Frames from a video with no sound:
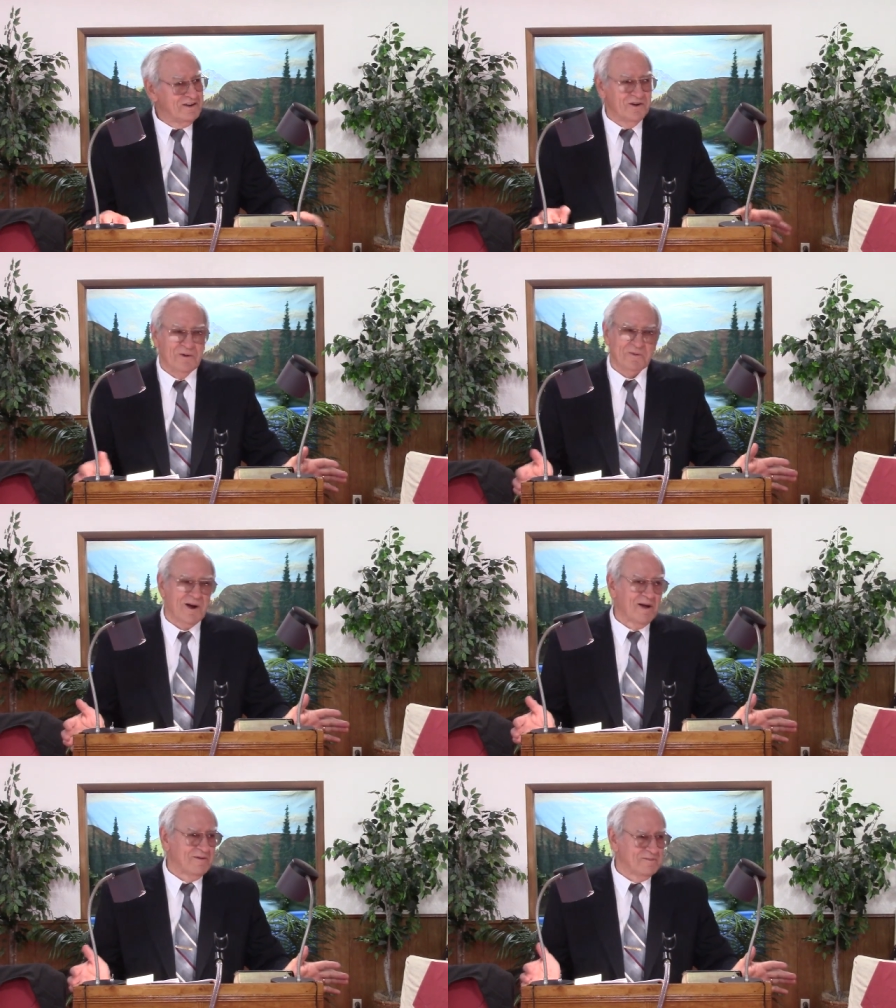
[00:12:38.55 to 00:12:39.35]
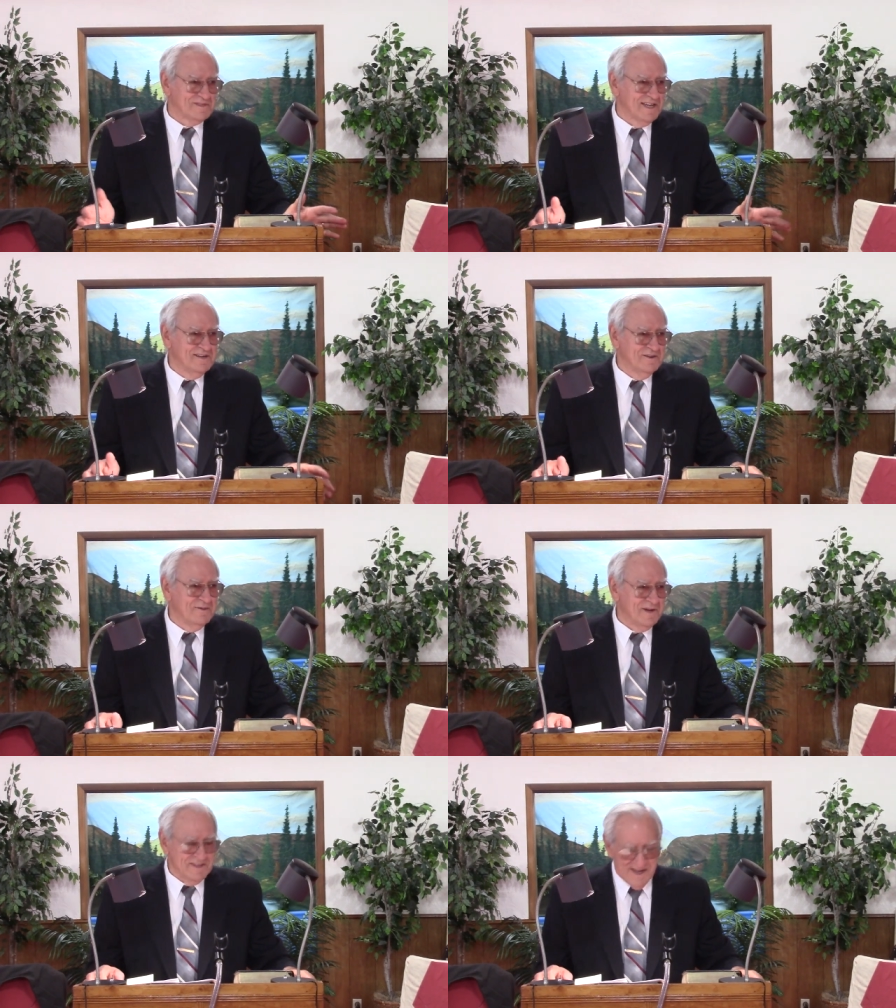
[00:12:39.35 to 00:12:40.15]
No problems. They knew
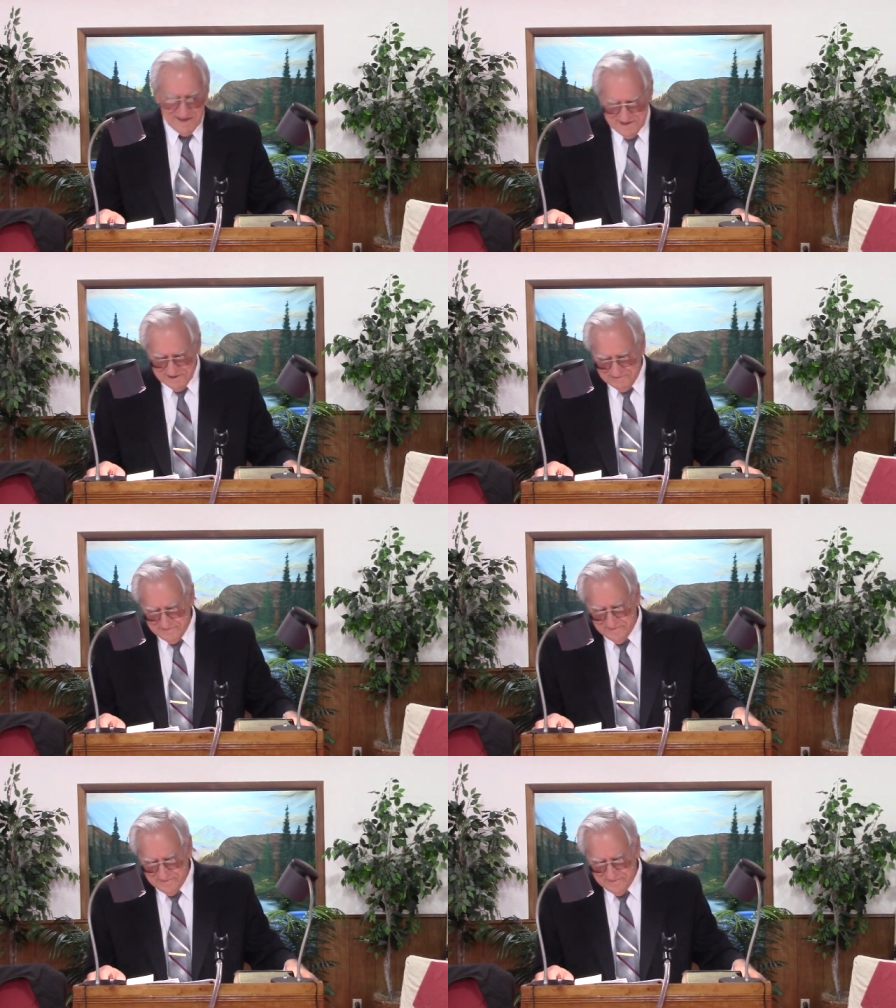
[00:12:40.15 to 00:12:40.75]
about that too.